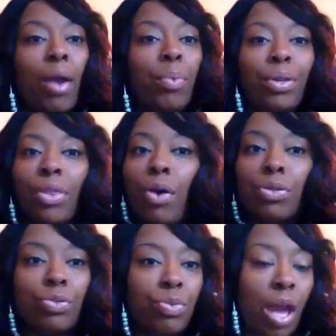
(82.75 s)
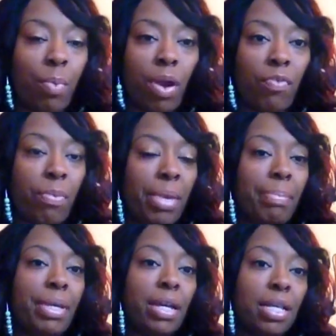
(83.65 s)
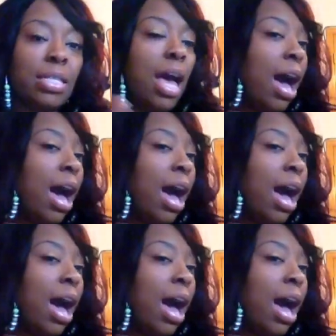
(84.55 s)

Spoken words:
Well, those do not work for me, because